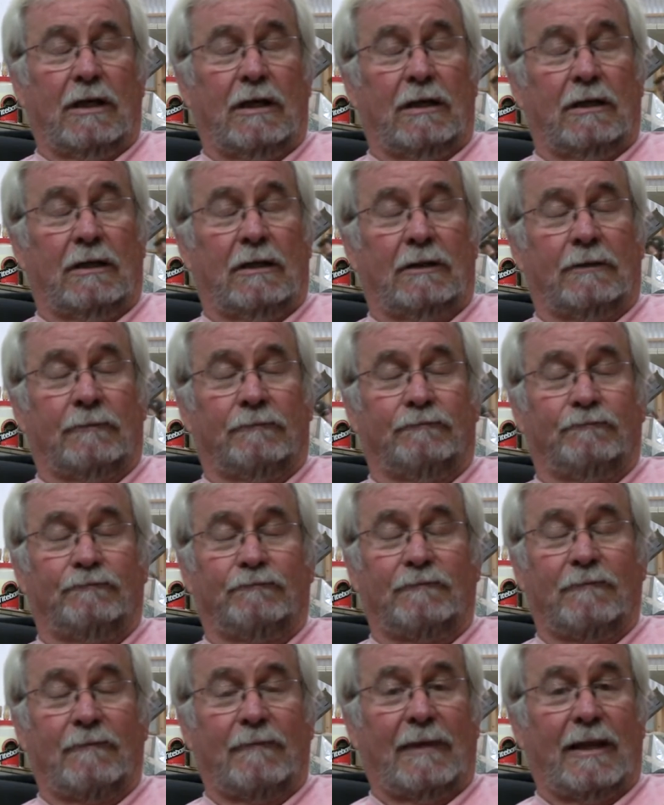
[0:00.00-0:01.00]

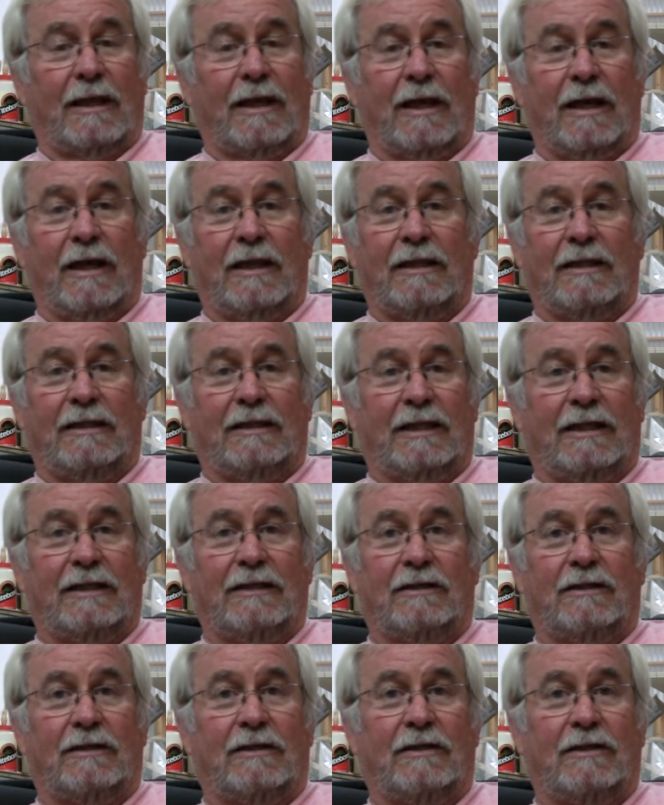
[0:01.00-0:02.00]
that
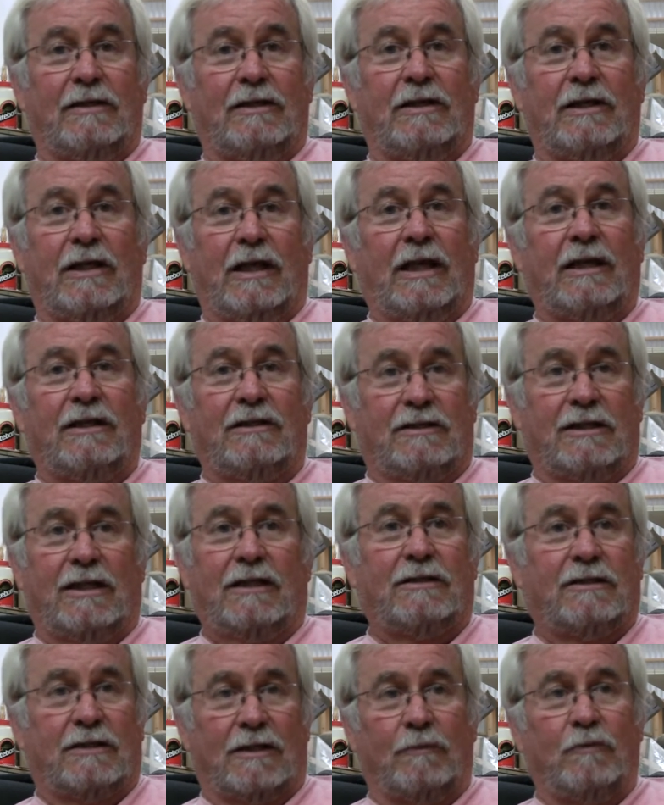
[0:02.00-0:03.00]

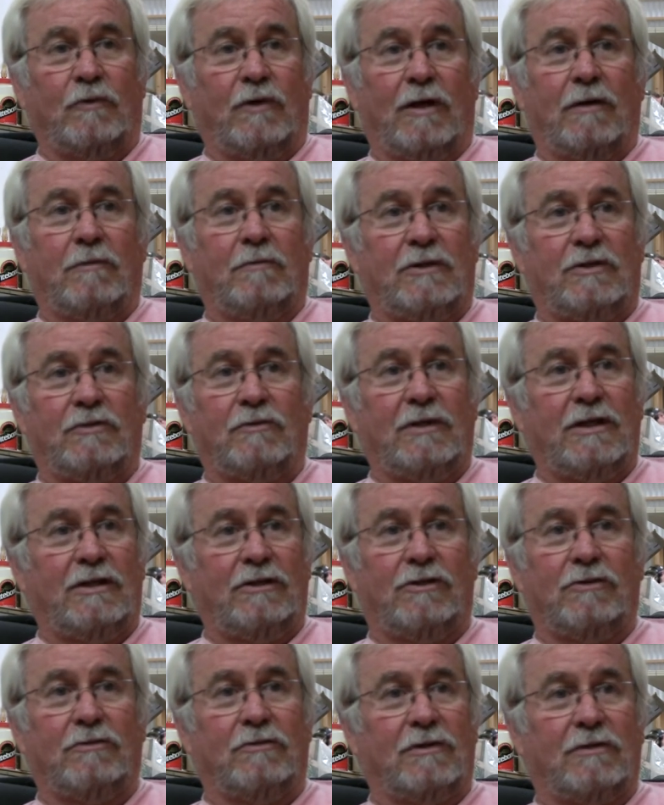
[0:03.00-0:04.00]
exists somewhere
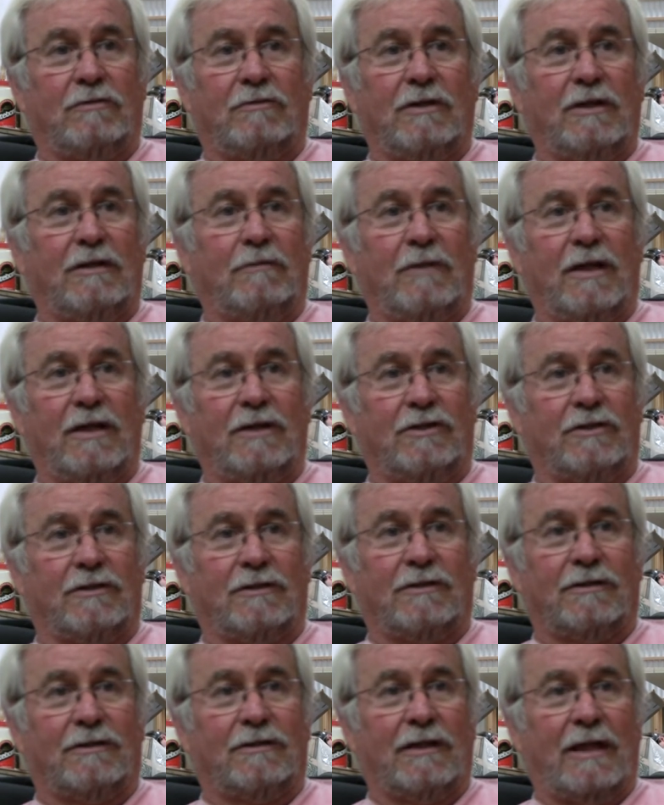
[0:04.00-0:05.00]
between 2 and 3
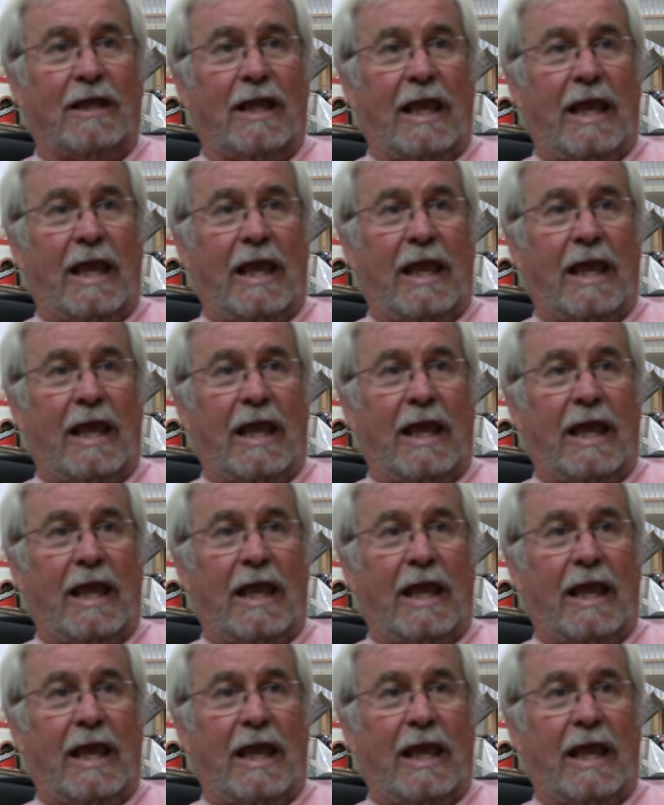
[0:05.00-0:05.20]
dimensions.